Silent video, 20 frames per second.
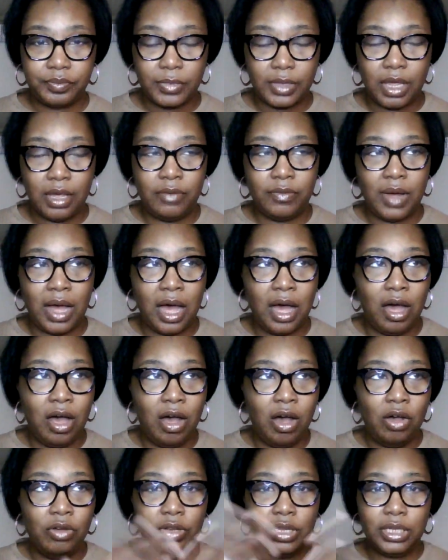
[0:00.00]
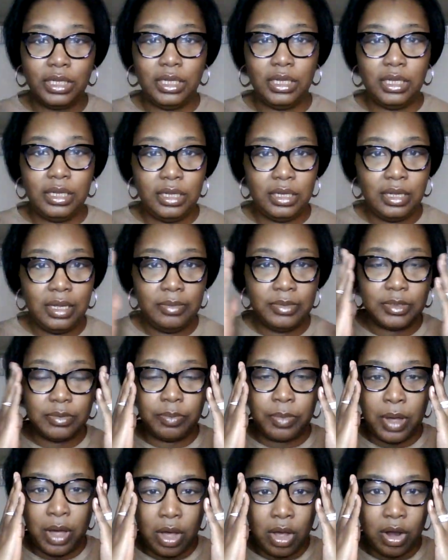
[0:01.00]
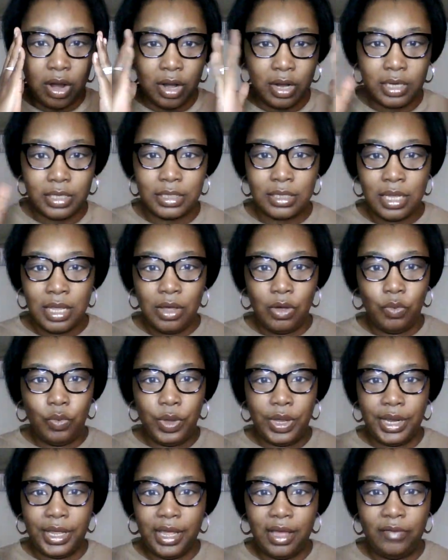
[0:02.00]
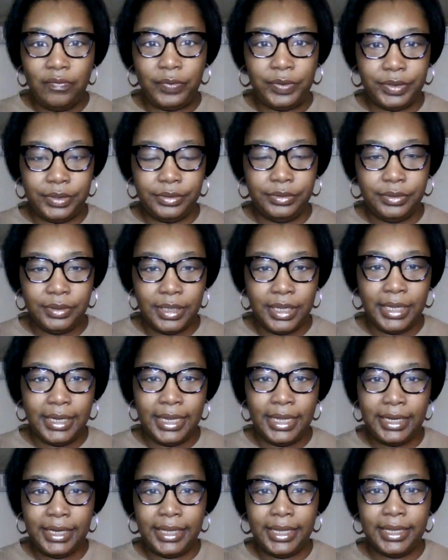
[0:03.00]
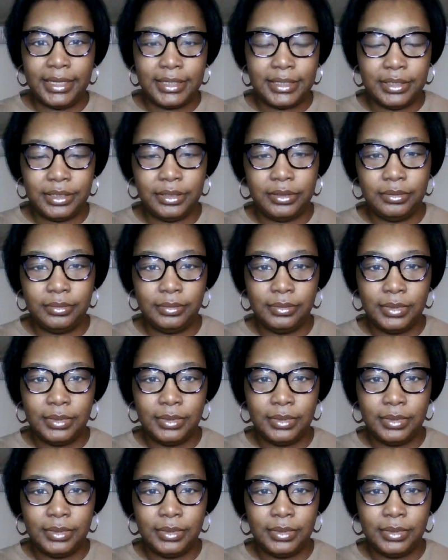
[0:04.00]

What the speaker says: of all the clubs, bars, whatever in Atlanta,